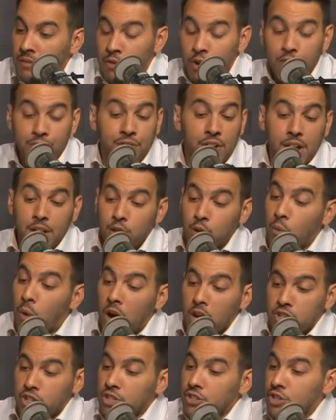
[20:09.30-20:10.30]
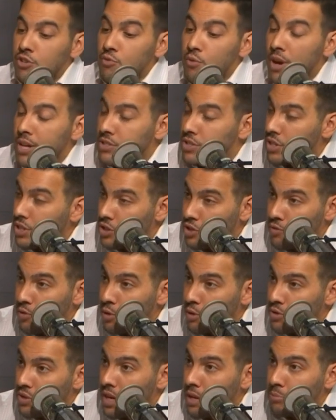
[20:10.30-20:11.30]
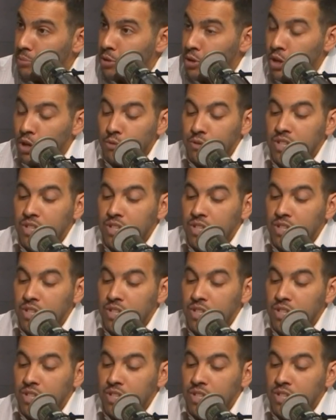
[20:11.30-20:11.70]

if you're a fan of the Washington Redskins, for example,